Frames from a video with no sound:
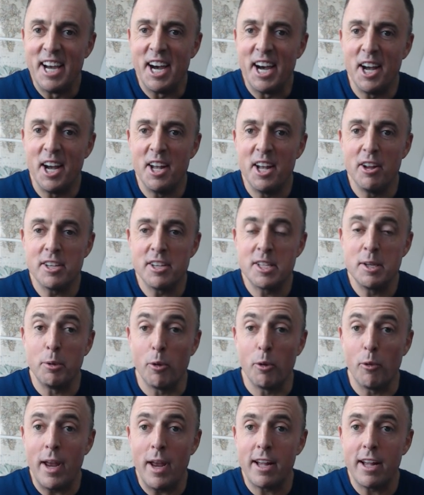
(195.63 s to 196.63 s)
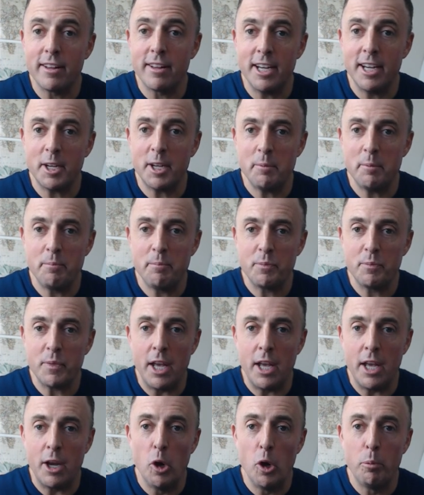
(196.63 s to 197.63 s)
yet. Simple right-click
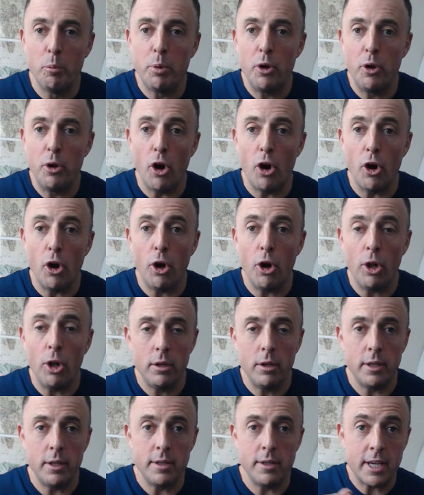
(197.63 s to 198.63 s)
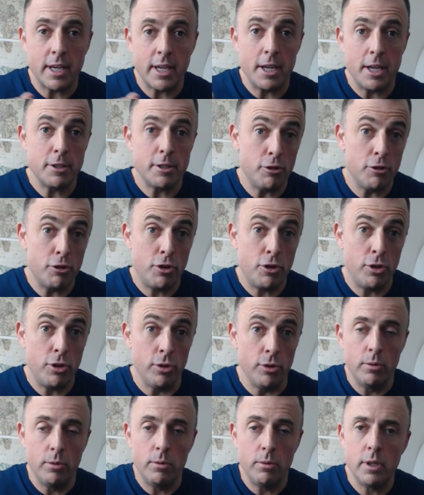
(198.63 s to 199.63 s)
and open all. In this case, it's
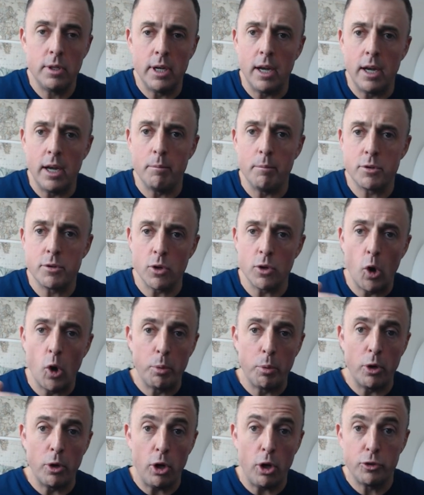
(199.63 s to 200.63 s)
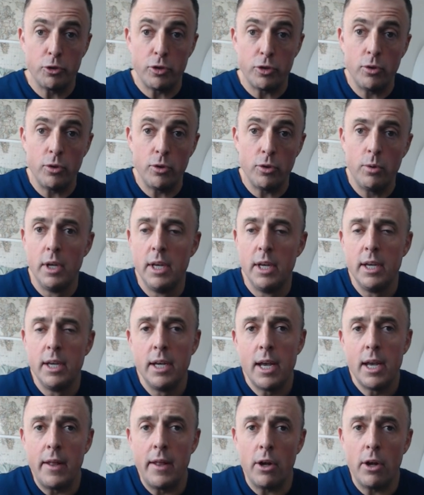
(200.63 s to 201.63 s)
two. So open all two.
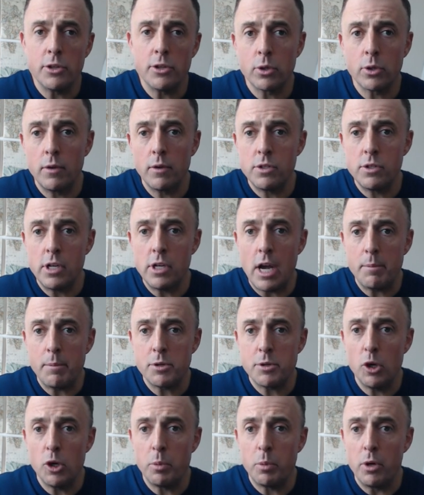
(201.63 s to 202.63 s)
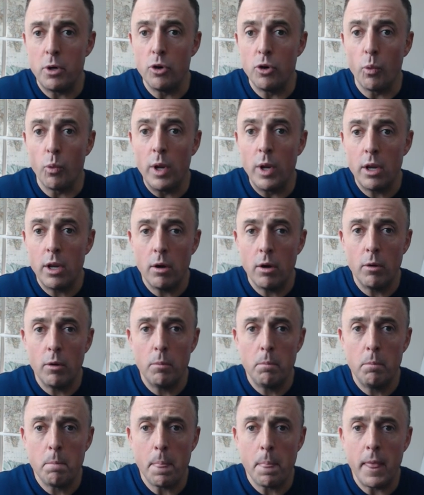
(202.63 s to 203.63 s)
And then also gives you the option to open a new
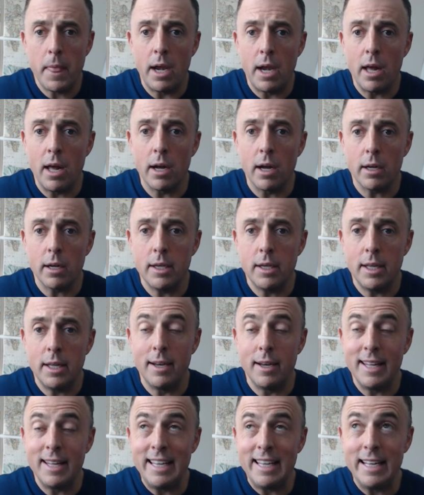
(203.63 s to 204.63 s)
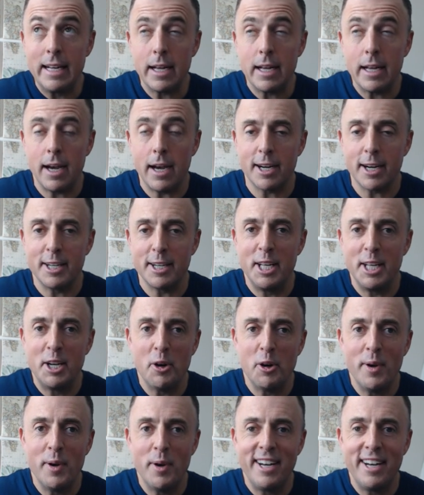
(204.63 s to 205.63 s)
window, in an
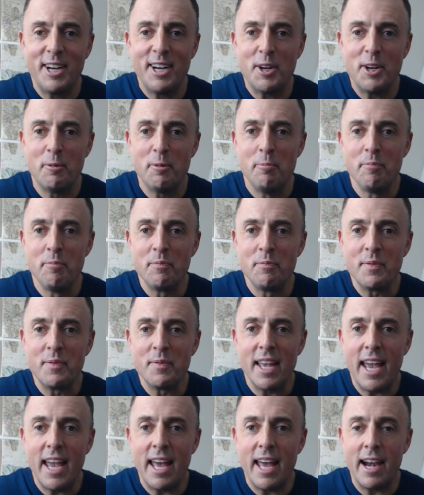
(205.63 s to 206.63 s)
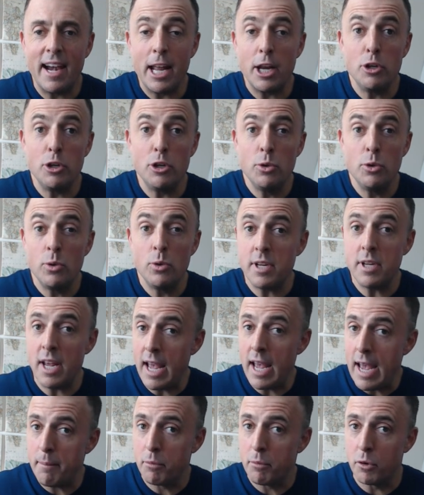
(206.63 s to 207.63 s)
incognito window, and in a new
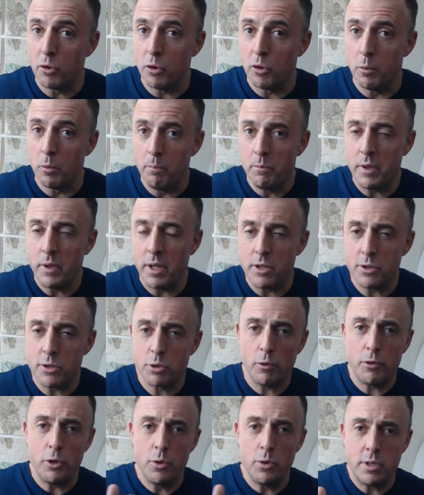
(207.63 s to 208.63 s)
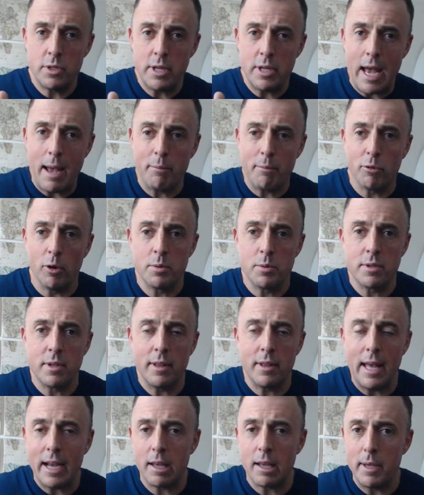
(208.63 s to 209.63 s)
tab group. And so if you use tab groups,
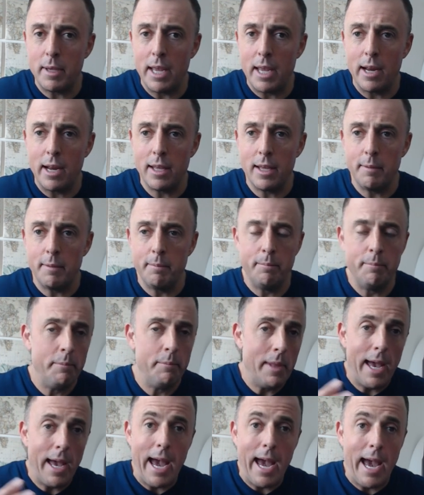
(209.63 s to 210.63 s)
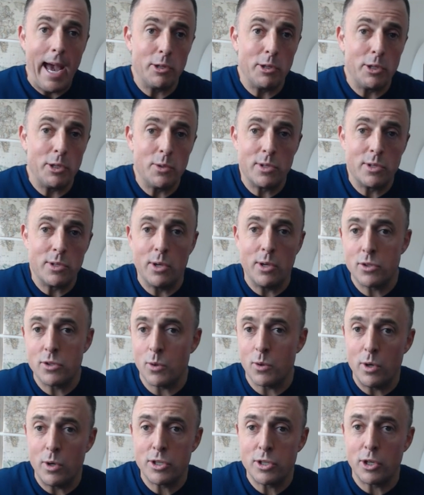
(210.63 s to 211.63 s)
that can be handy. I don't use
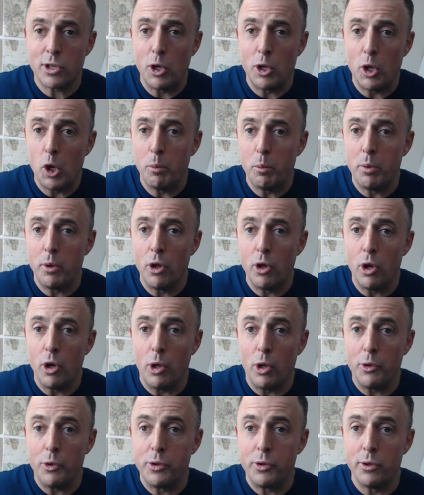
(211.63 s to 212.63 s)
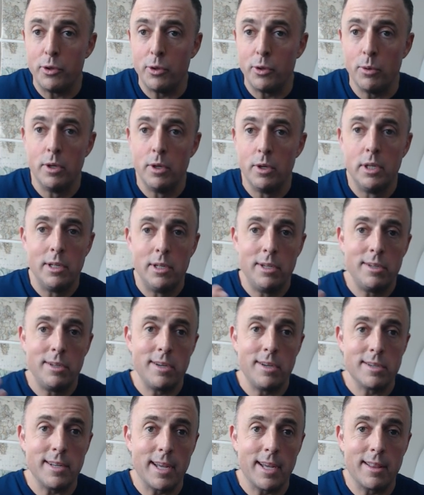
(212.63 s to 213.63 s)
those, so we're just going to open all two,
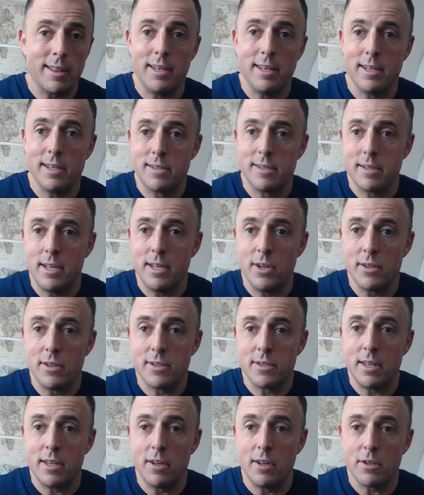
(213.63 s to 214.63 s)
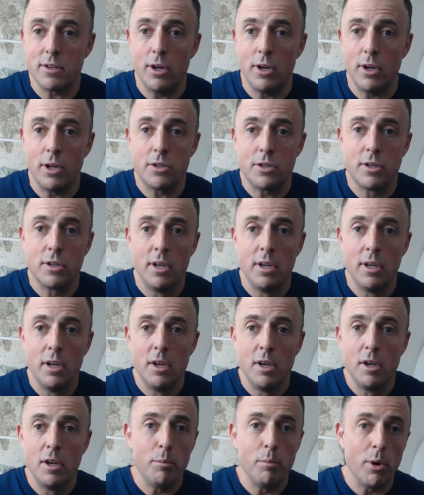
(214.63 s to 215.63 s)
just like this. And you can see that it's launched
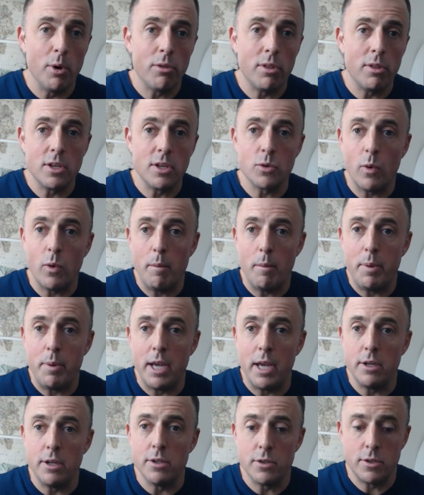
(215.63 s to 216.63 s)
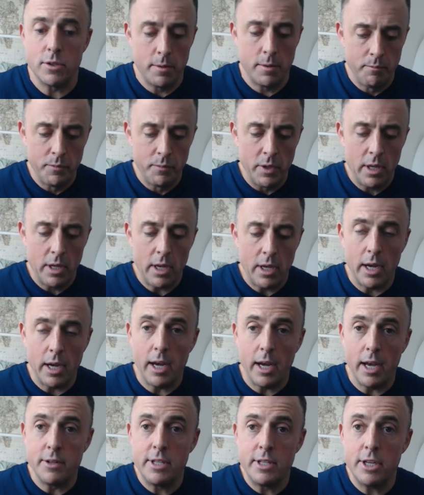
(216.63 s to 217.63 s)
both of these web pages.
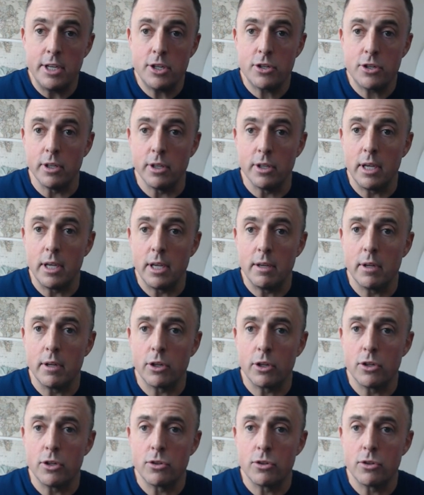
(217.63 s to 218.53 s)
Additionally, and